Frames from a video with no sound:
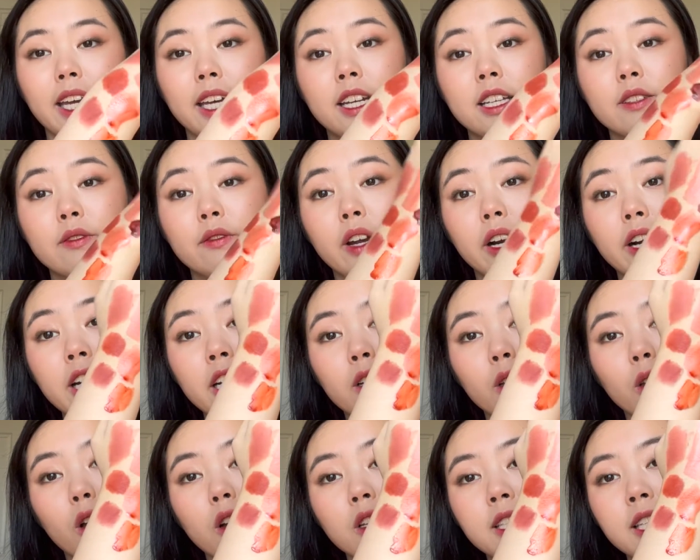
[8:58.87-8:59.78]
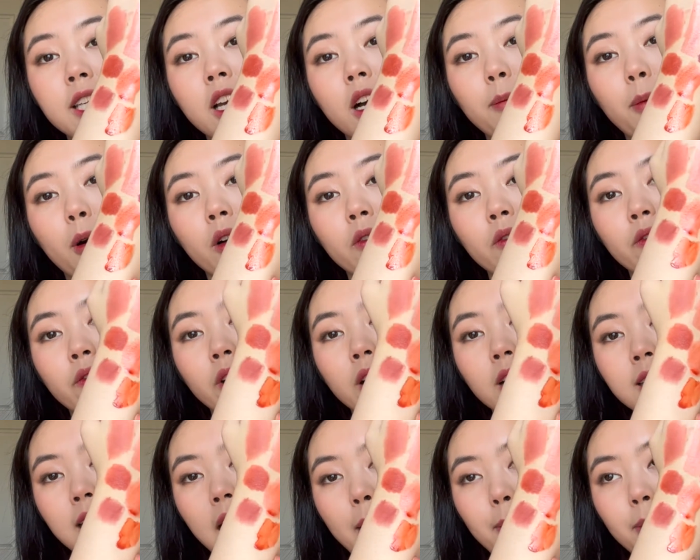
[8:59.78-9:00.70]
is very glossy upon
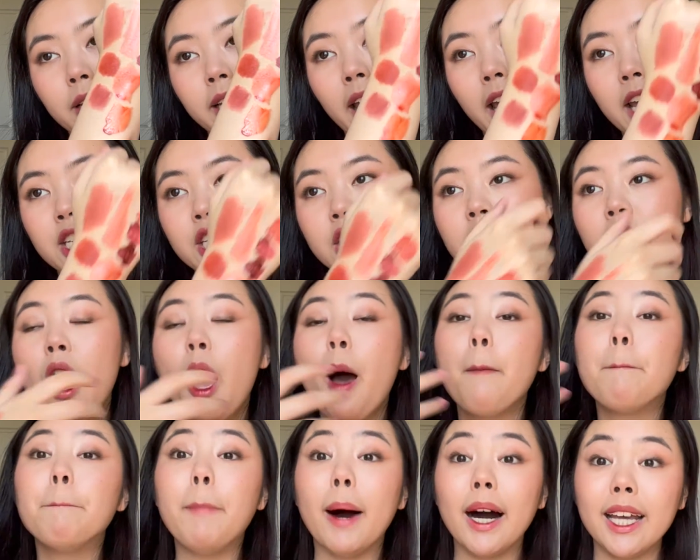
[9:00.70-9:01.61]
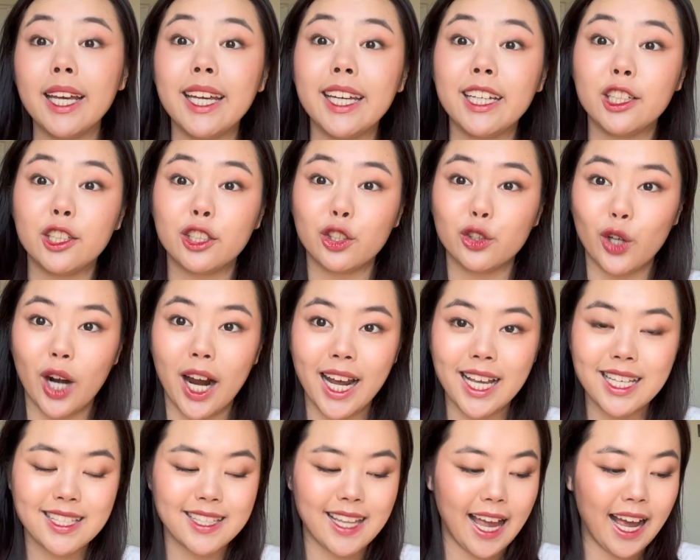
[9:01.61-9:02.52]
first application, but it
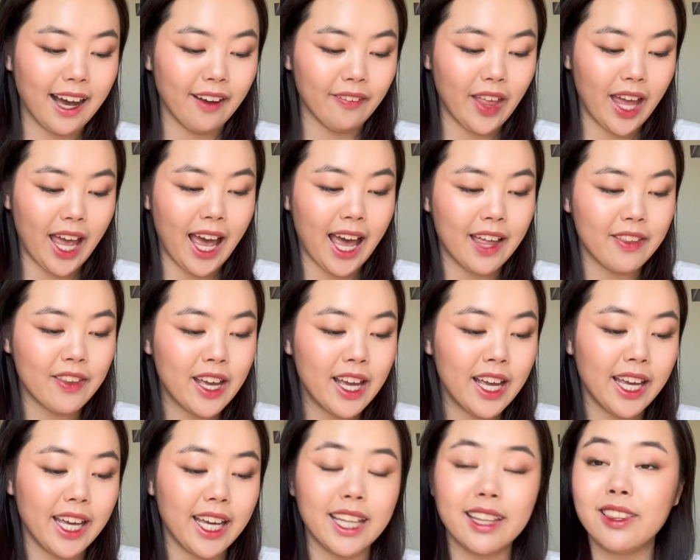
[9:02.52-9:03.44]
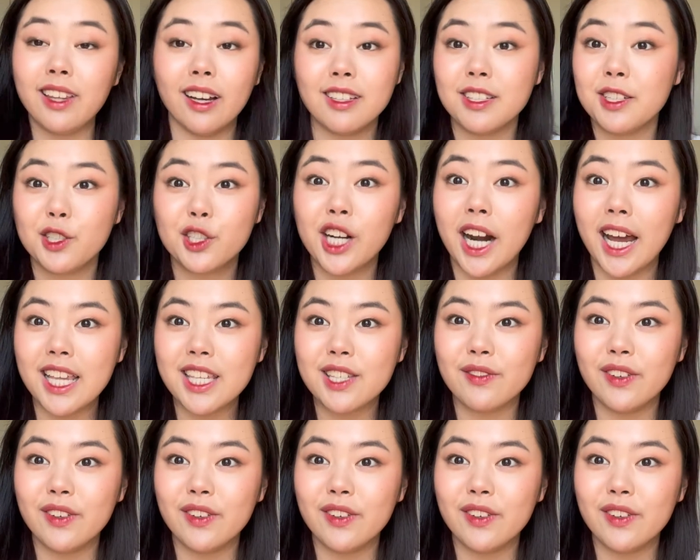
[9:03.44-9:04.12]
dries down and it doesn't transfer